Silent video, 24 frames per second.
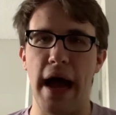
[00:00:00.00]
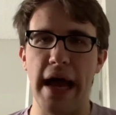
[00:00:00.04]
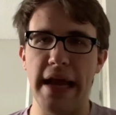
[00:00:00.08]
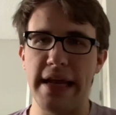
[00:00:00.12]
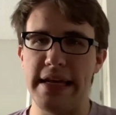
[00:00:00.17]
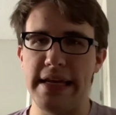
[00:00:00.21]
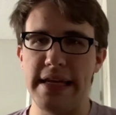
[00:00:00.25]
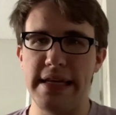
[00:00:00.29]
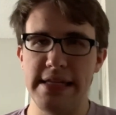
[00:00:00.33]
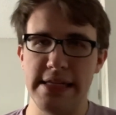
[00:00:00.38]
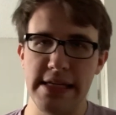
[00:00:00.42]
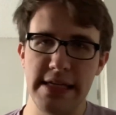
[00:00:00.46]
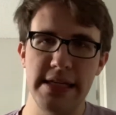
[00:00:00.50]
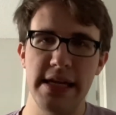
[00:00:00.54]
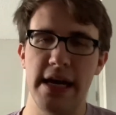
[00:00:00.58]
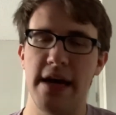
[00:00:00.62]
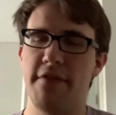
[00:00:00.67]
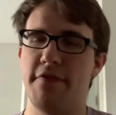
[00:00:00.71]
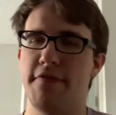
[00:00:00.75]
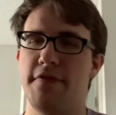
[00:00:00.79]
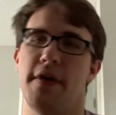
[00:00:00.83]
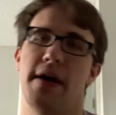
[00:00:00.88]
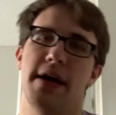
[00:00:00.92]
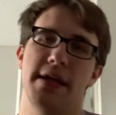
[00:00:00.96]
I did
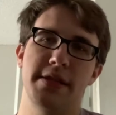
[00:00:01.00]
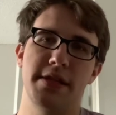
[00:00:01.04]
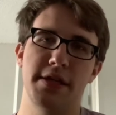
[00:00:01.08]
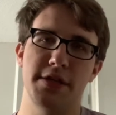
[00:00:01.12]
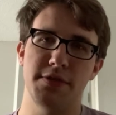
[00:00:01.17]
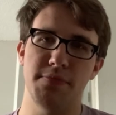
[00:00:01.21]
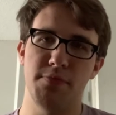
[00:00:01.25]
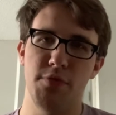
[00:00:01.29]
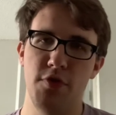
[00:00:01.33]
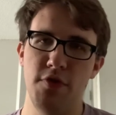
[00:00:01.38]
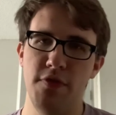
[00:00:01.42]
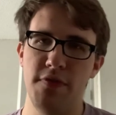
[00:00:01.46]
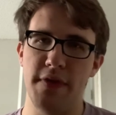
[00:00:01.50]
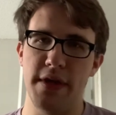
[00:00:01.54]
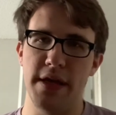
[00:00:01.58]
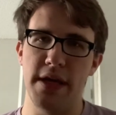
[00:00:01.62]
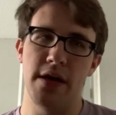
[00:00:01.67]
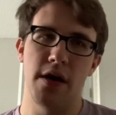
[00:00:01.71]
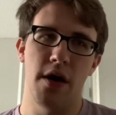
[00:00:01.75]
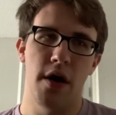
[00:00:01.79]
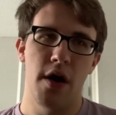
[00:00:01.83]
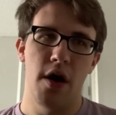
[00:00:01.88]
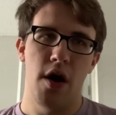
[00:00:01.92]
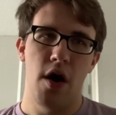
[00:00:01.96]
not find this
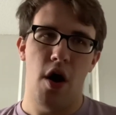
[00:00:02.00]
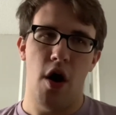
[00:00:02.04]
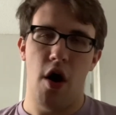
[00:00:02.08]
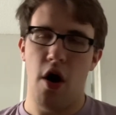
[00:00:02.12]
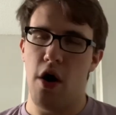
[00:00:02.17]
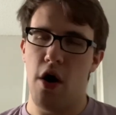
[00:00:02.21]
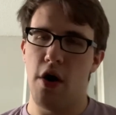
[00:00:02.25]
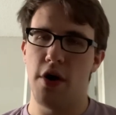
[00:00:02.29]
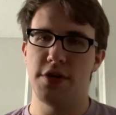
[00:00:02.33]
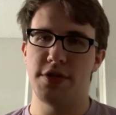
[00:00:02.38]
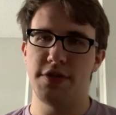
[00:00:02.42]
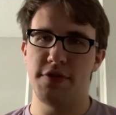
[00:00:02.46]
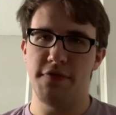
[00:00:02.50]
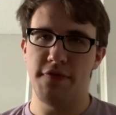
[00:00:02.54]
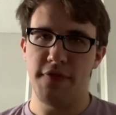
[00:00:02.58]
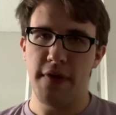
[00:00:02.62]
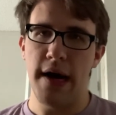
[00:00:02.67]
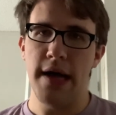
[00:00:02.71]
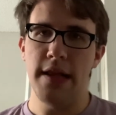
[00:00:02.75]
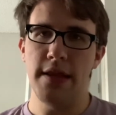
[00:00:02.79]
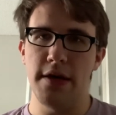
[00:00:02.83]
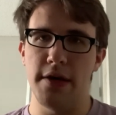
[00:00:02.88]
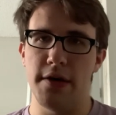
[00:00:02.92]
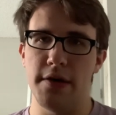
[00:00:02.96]
movie hard to
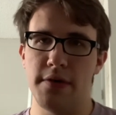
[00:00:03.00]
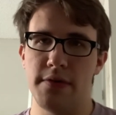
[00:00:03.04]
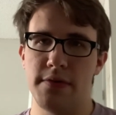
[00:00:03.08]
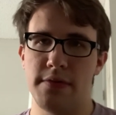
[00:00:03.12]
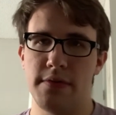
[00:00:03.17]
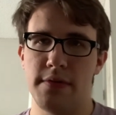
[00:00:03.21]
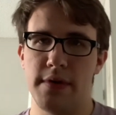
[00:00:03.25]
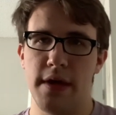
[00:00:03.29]
follow.